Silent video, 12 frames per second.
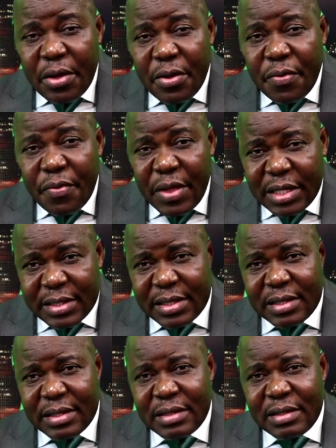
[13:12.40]

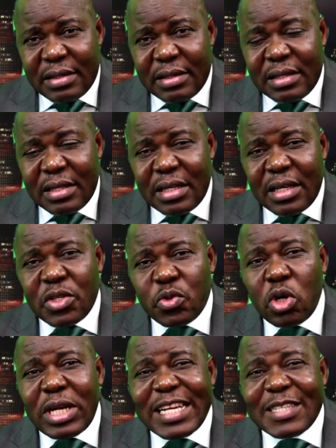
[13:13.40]
This is
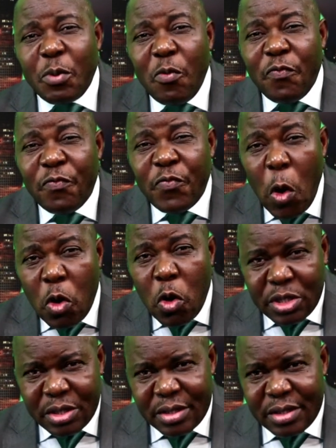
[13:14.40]
what has
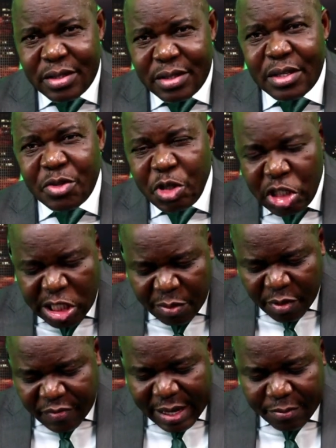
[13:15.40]
provoked the regime
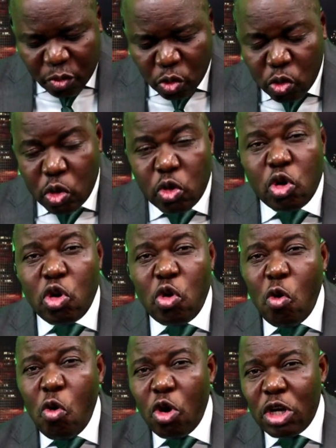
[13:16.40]
of Cameroon to
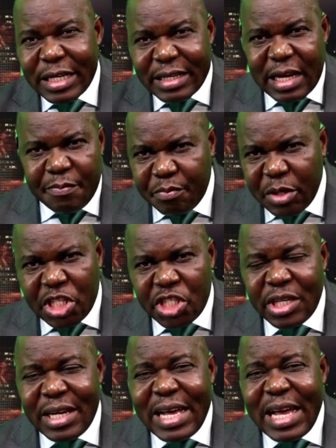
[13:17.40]
go on the rampage
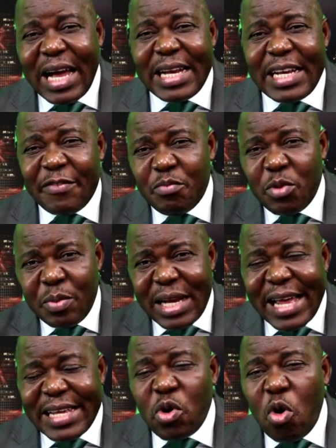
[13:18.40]
and have
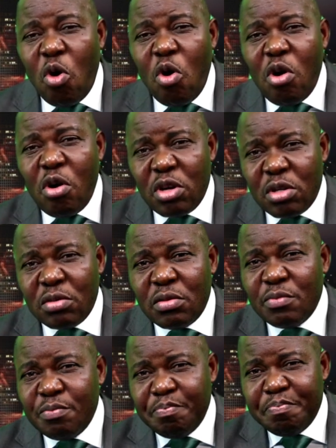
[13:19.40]
mobilized all
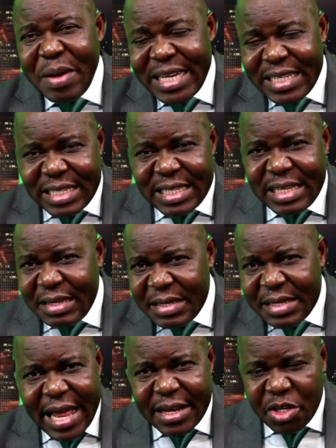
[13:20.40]

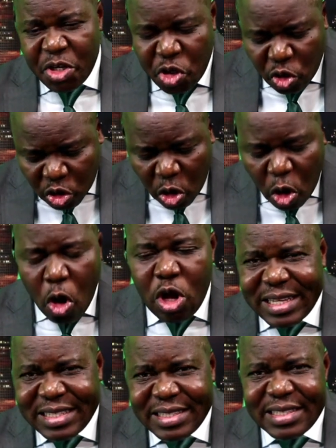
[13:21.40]
Betty-led news
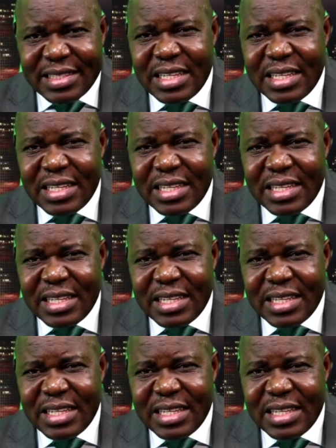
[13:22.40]
organs